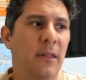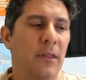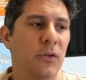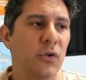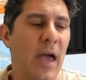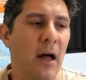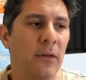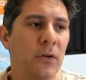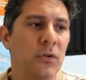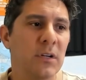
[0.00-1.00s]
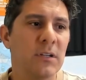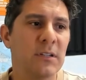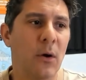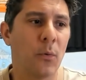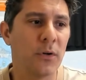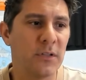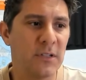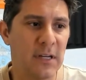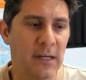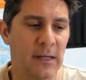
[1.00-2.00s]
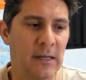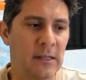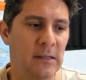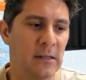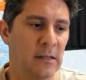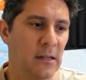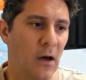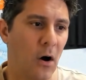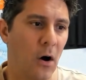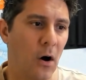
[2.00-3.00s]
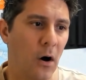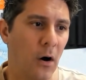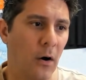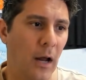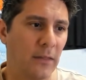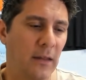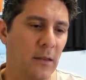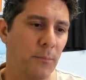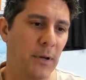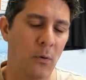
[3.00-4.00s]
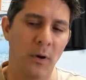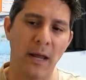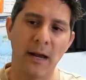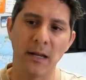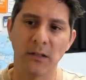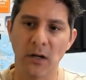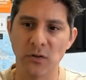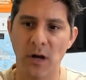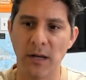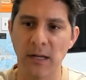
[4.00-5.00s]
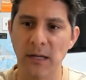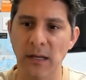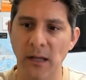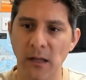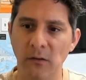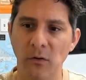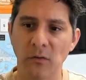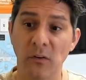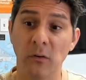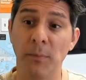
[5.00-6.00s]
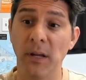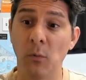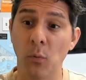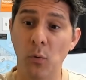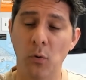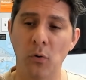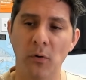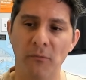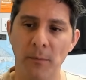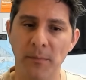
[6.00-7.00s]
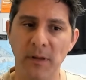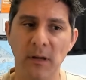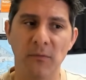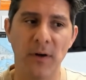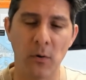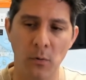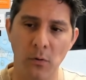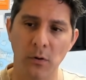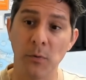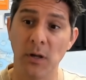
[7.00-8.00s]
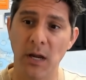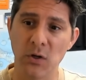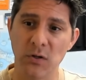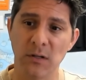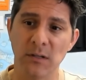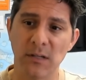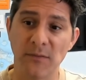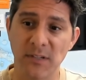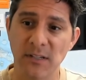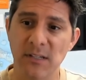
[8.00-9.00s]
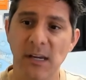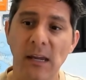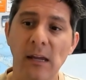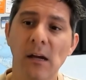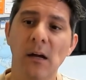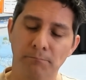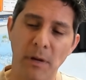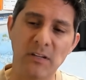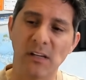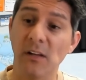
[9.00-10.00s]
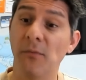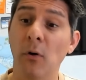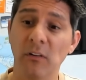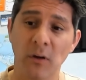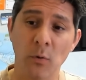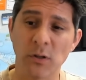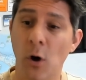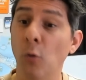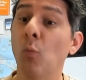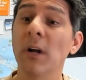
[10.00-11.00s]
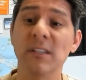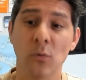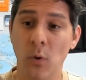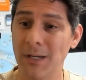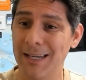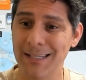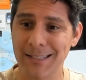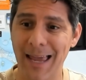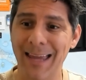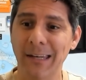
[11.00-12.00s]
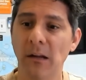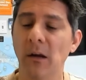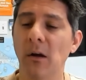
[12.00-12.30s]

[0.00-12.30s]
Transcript: the challenges that we're seeing are, I think the big one, I kind of touched on it, is there's this big rule from the Federal Communications FCC, basically focused on what's called one-to-one consent,